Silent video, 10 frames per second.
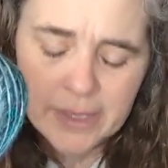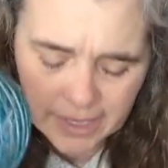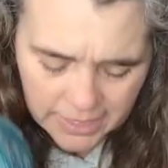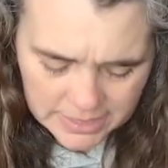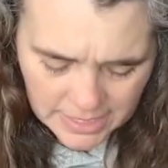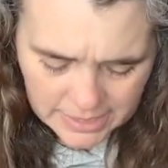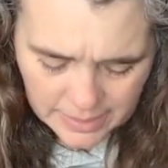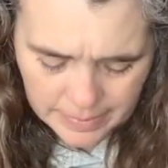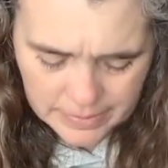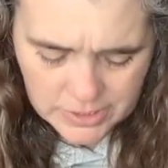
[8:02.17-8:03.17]
that I dyed
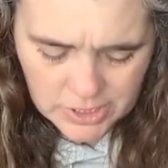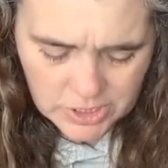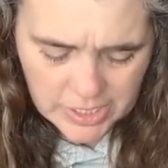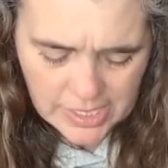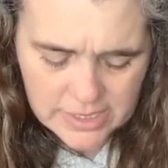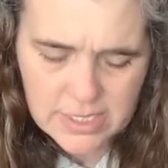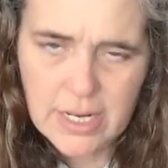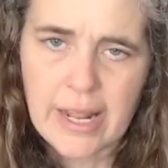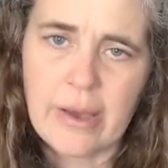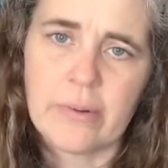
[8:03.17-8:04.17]
up to test
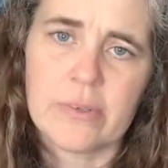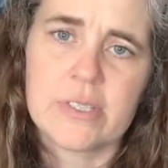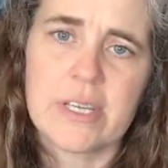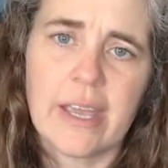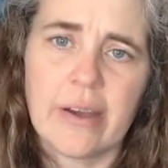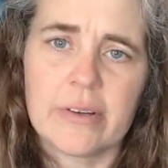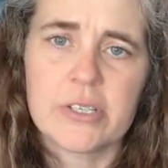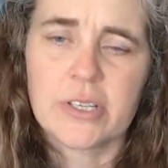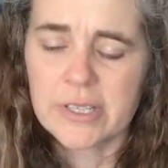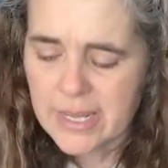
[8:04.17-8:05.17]
it out and see how it
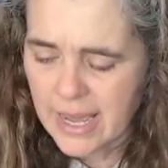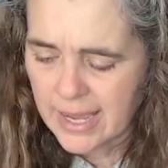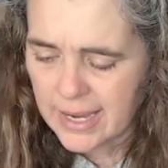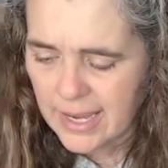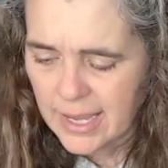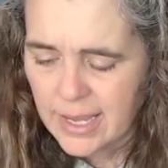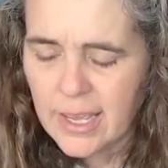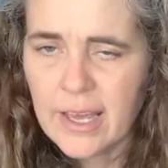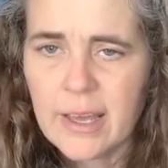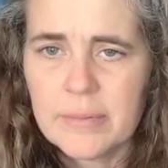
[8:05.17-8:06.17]
took the dye.
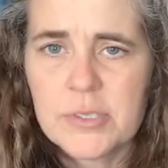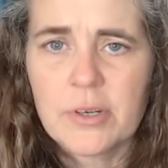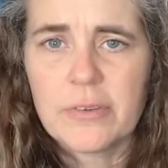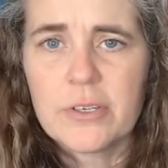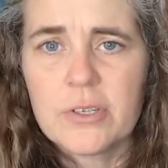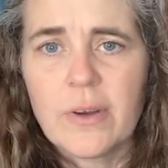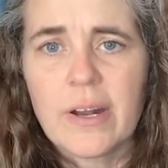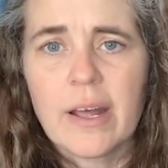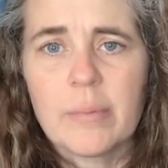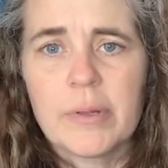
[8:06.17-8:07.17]
So if you do want
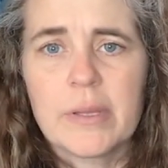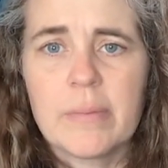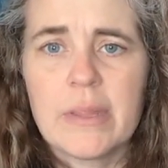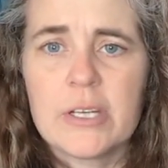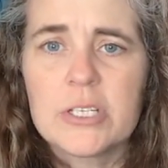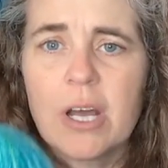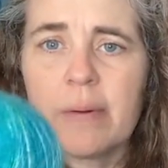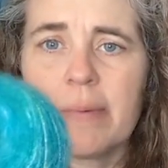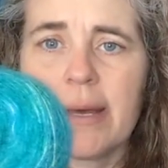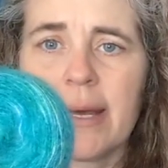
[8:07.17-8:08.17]
it, I'll put them in the
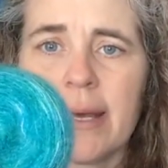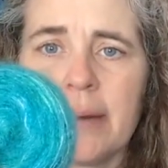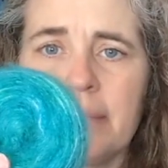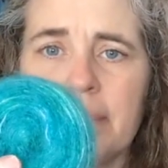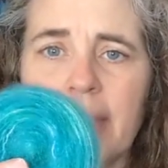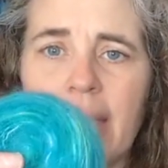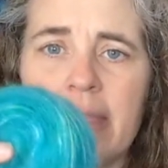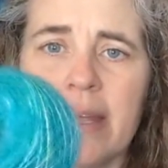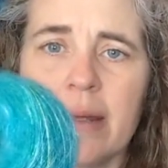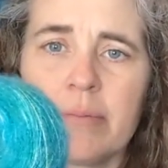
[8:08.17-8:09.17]
shop.
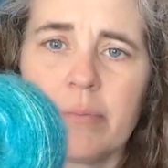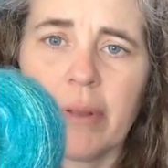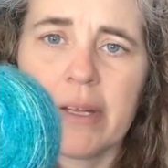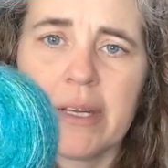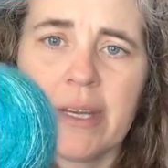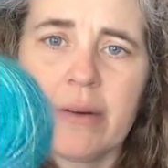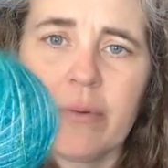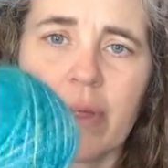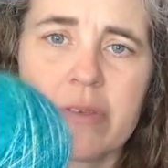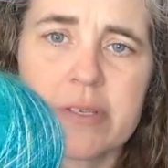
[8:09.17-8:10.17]
And then I'm blending it
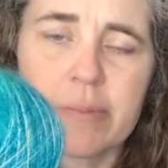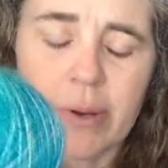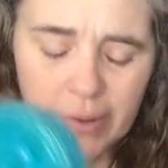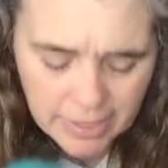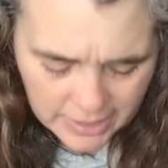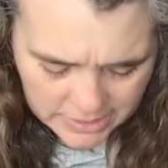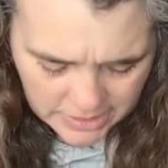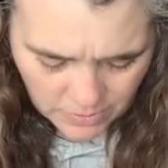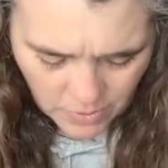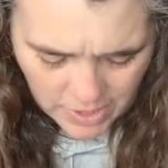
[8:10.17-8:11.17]
with some mohair because
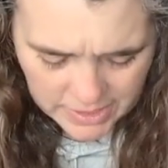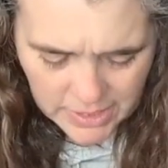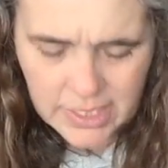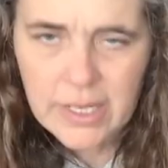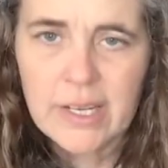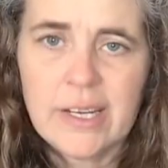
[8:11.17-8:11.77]
I wanted